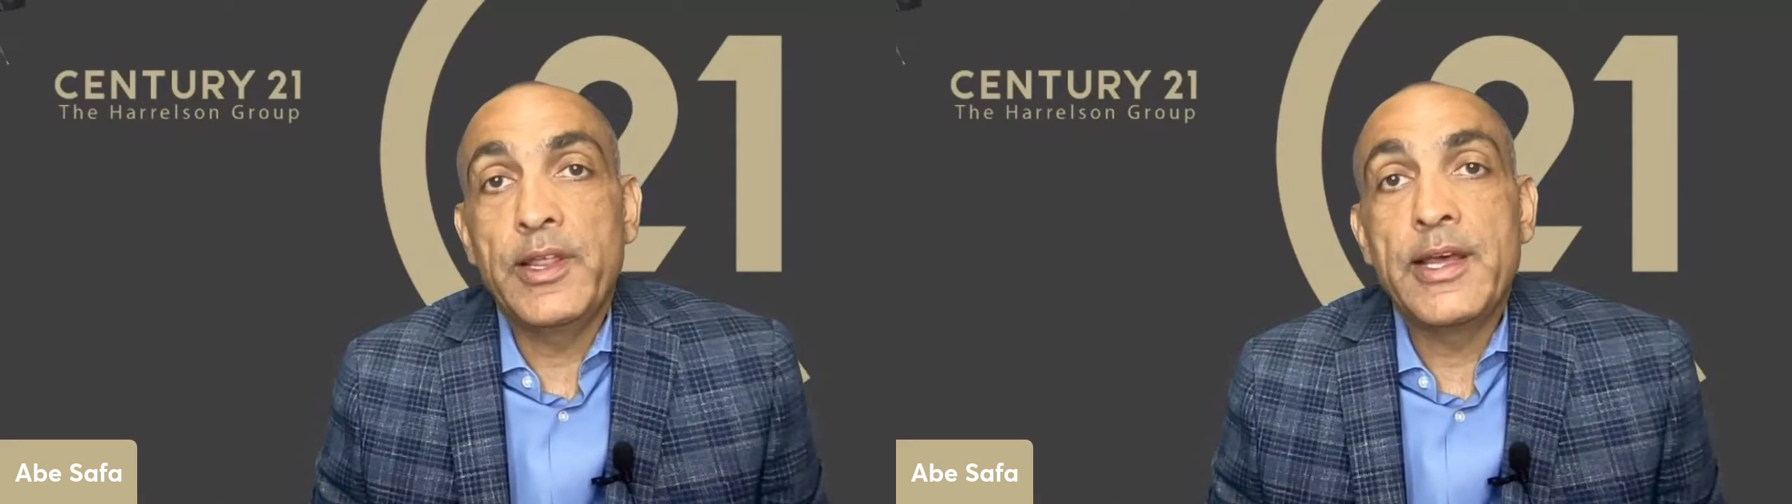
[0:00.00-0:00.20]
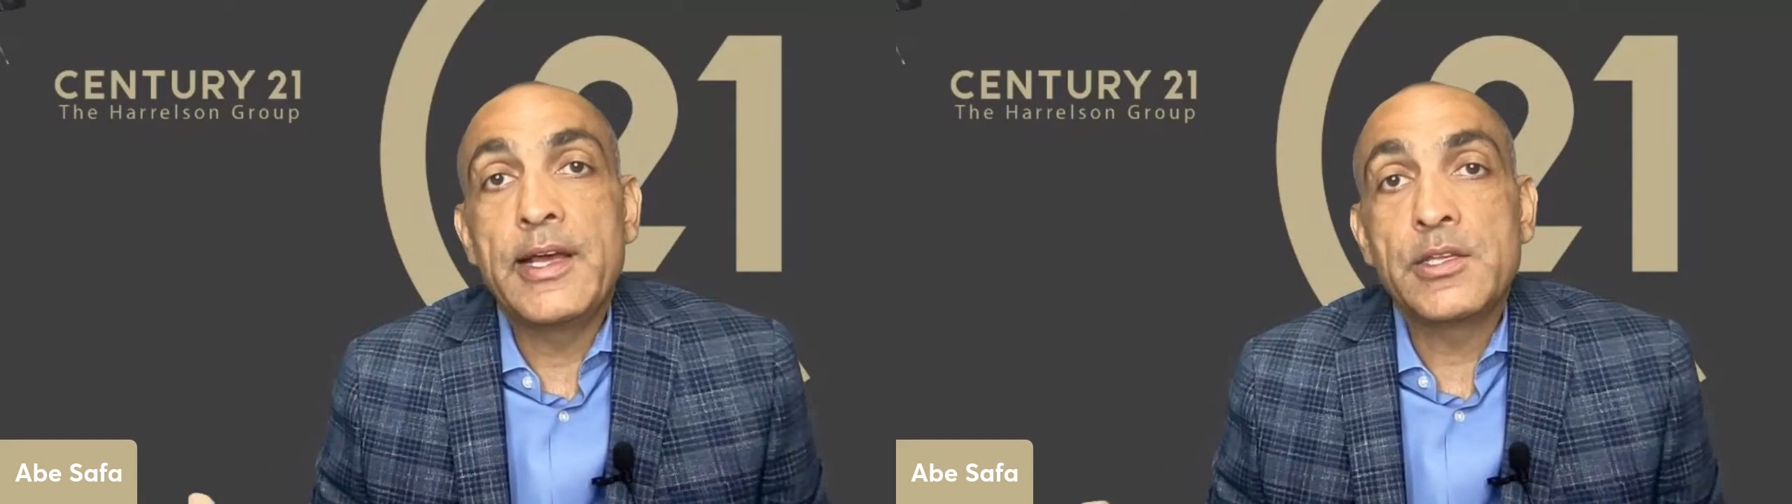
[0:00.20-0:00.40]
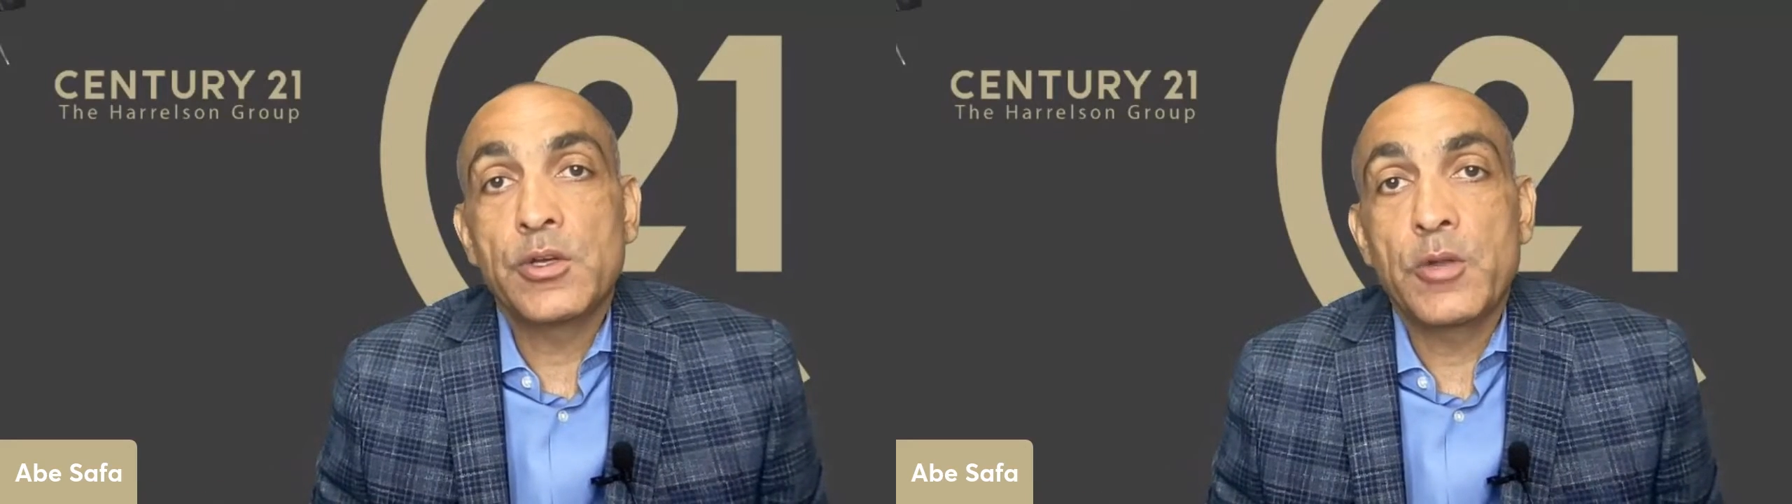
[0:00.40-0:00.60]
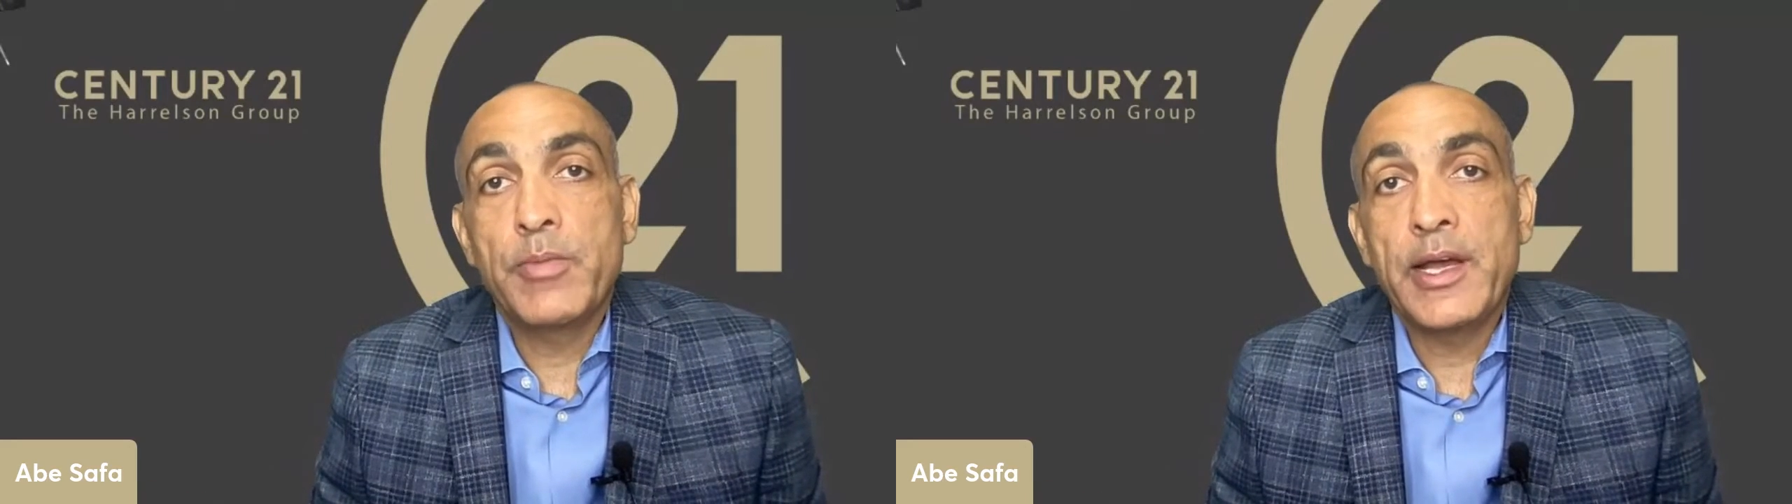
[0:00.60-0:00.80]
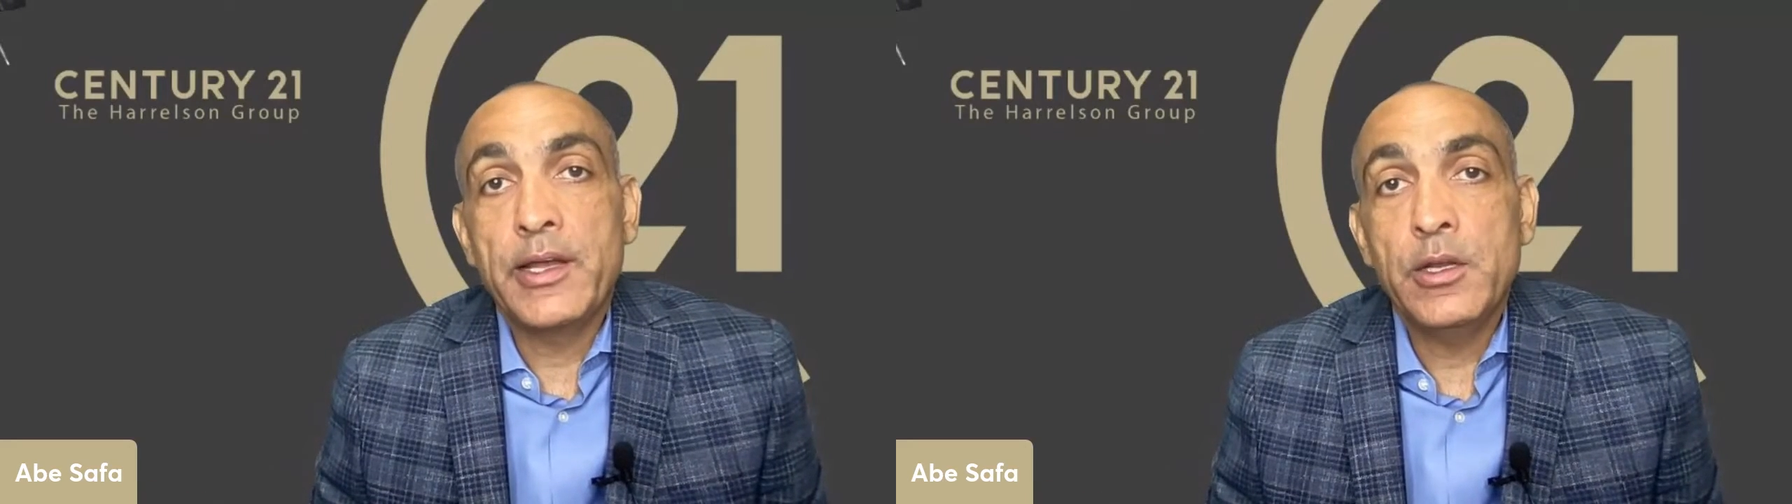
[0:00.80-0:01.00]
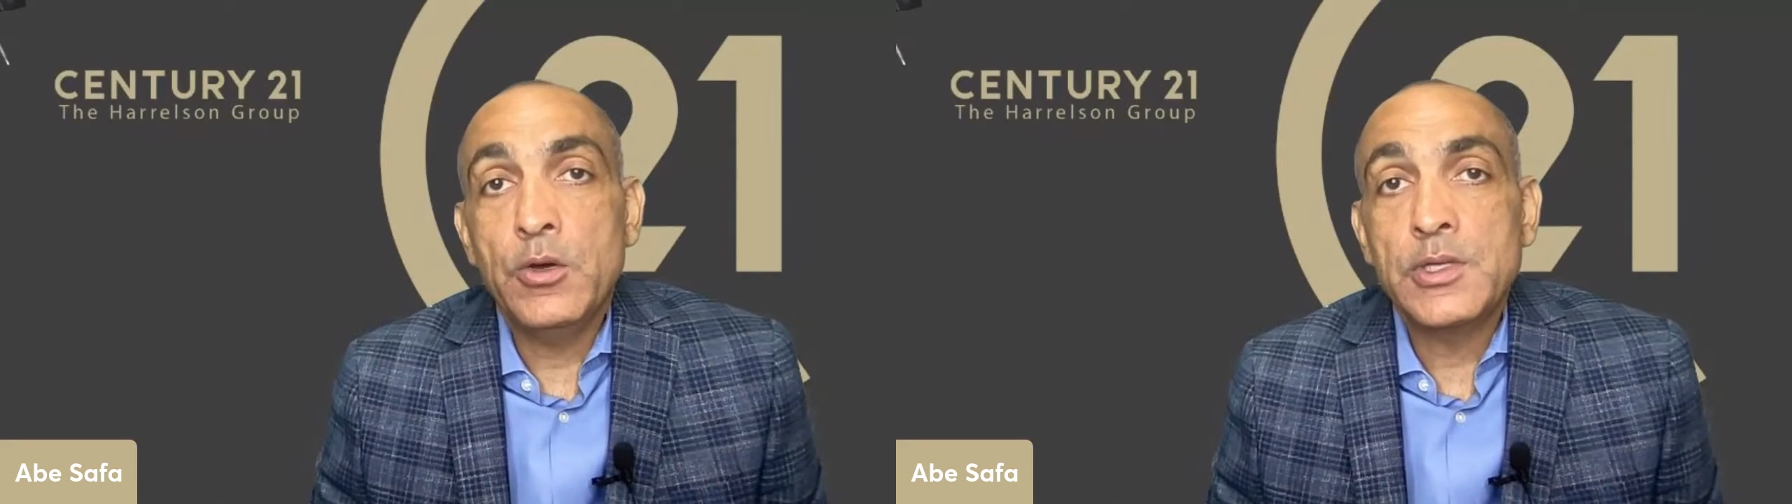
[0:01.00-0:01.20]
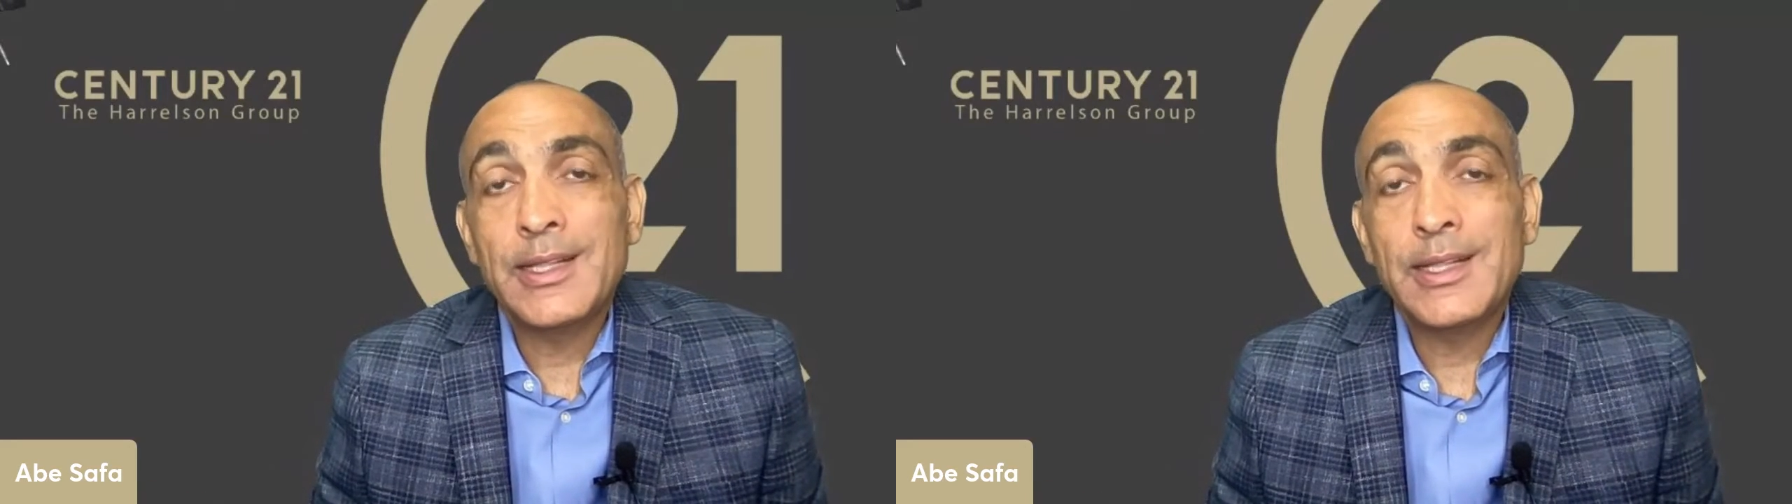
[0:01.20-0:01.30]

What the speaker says: to that and started buying those.